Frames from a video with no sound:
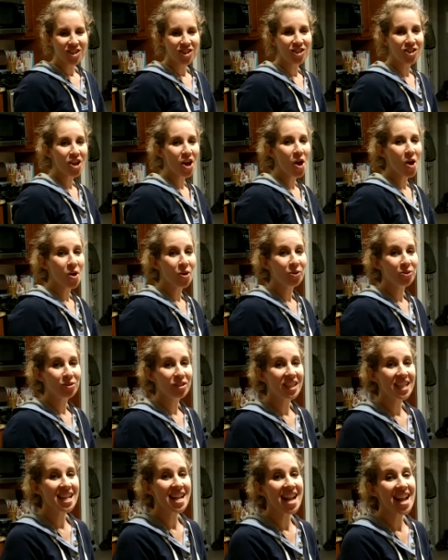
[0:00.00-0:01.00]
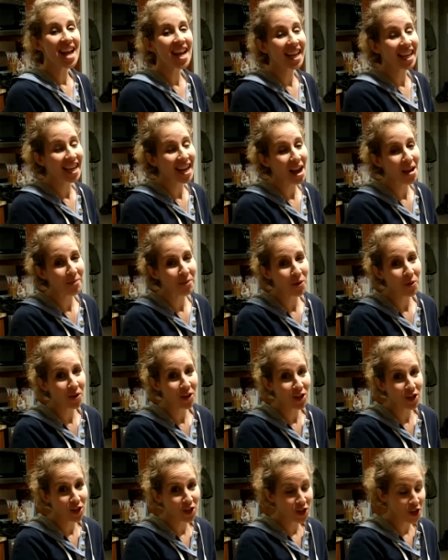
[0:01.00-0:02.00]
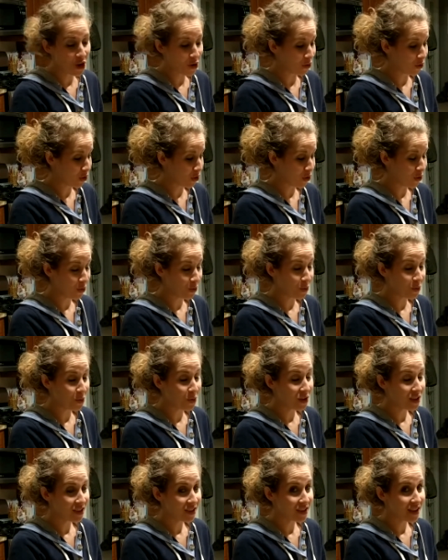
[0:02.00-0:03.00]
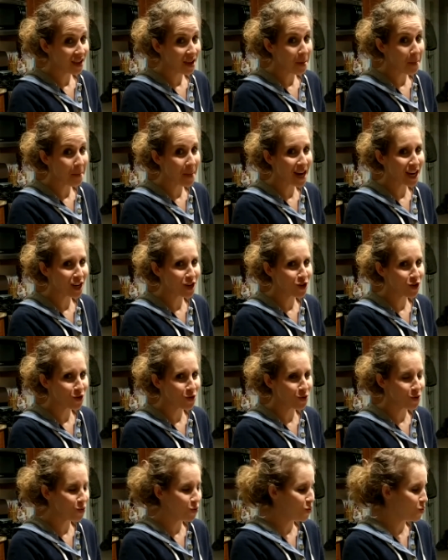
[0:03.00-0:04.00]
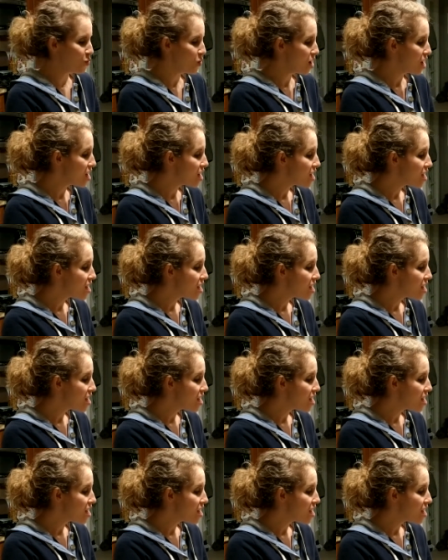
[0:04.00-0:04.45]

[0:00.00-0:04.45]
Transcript: So tonight I'm going to show you my new